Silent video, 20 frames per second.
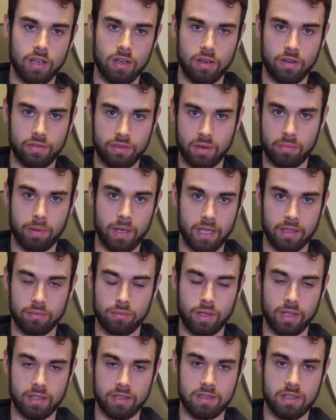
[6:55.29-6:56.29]
of the paint
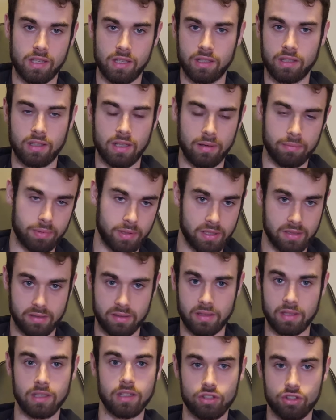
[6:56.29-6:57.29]
when it's heated up is
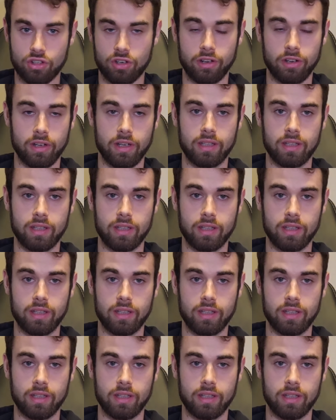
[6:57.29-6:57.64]
the issue,